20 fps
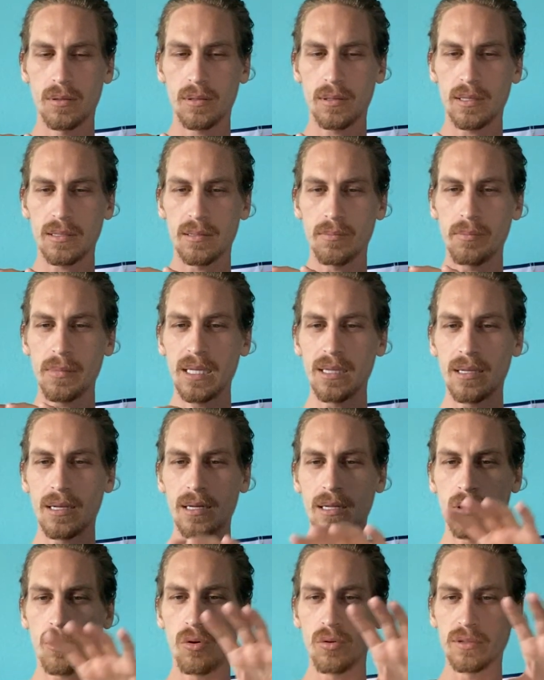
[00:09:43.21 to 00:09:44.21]
Doesn't mean that
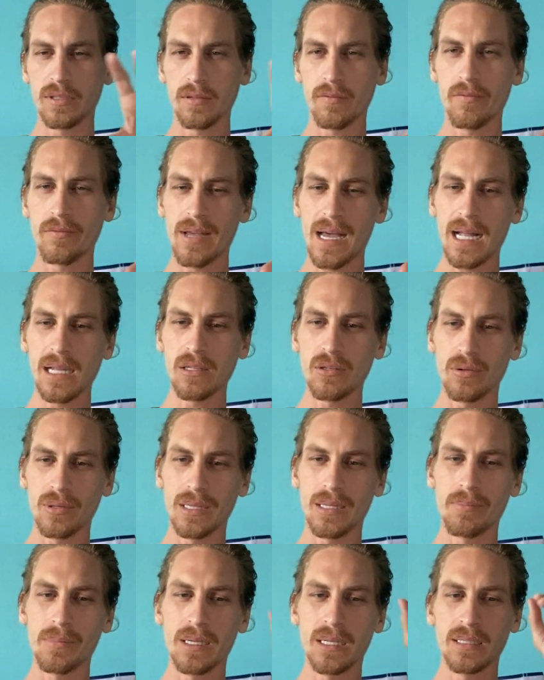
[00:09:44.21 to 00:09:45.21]
it holds its value in
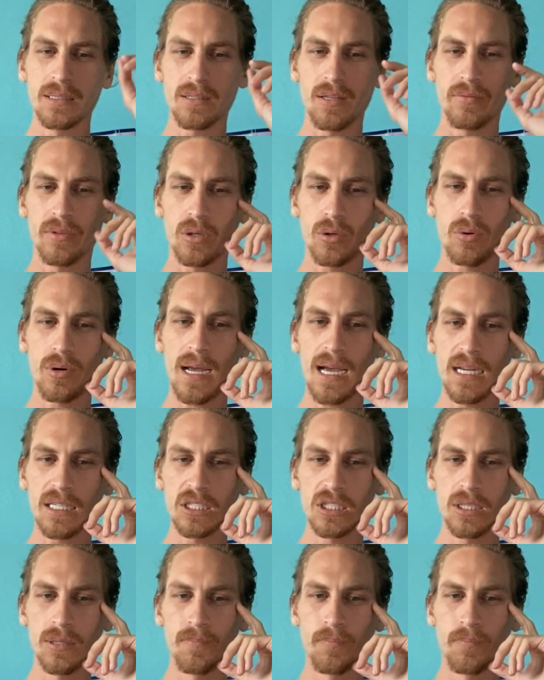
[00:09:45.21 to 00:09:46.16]
the midst of the crash.